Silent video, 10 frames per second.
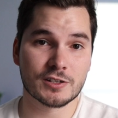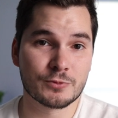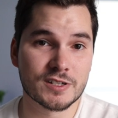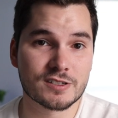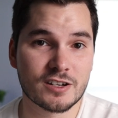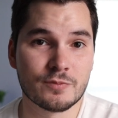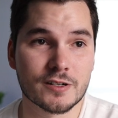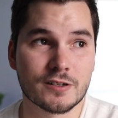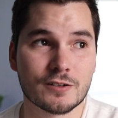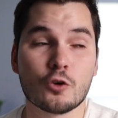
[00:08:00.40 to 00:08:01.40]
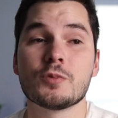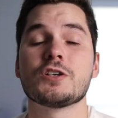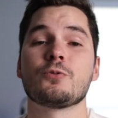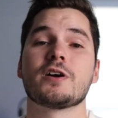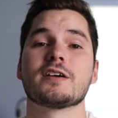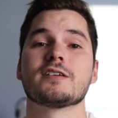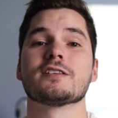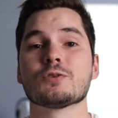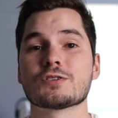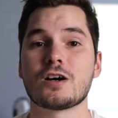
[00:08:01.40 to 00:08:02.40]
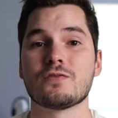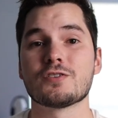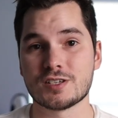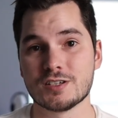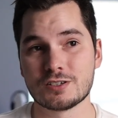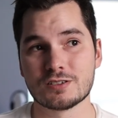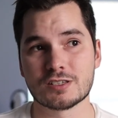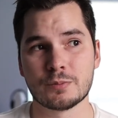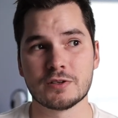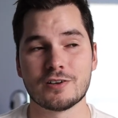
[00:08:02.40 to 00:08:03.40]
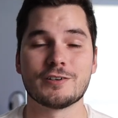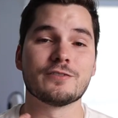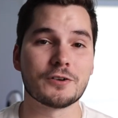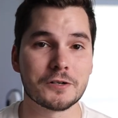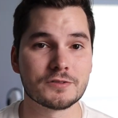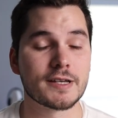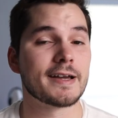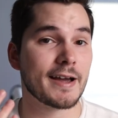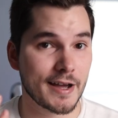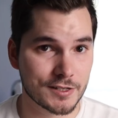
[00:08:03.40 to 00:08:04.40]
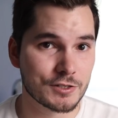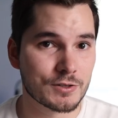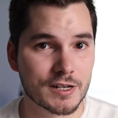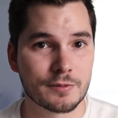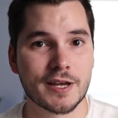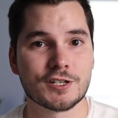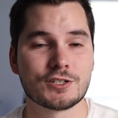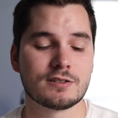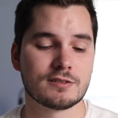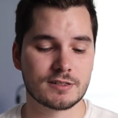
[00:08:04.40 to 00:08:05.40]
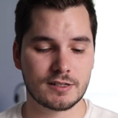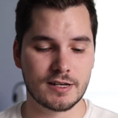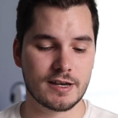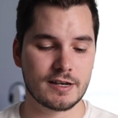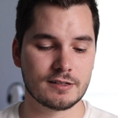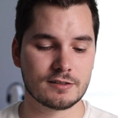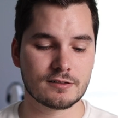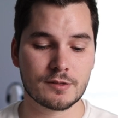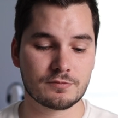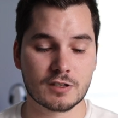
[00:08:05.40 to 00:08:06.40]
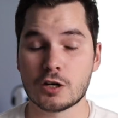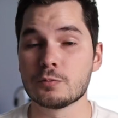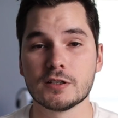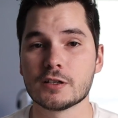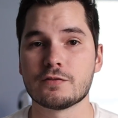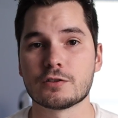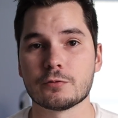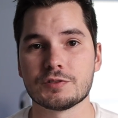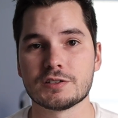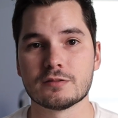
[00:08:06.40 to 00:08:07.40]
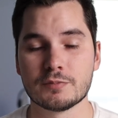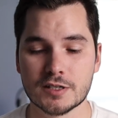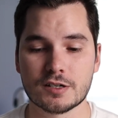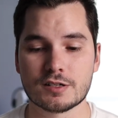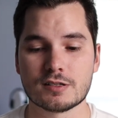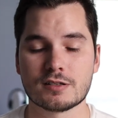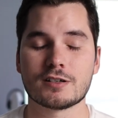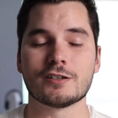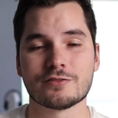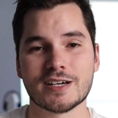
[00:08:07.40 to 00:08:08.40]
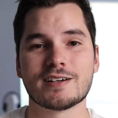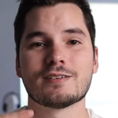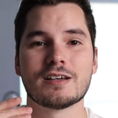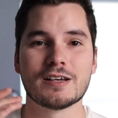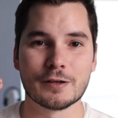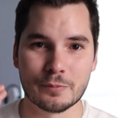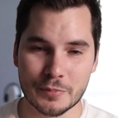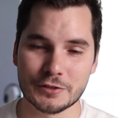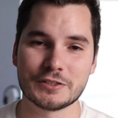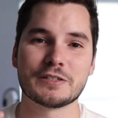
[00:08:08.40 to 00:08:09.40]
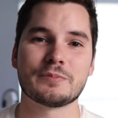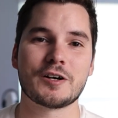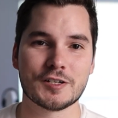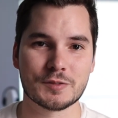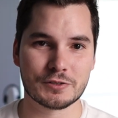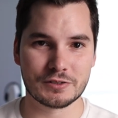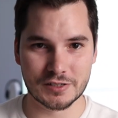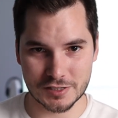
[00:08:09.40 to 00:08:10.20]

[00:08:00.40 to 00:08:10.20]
past weeks, I've been on OBGYN, and those conversations can be very involved, as you can imagine, and I'm completely comfortable with it because of that built up hospital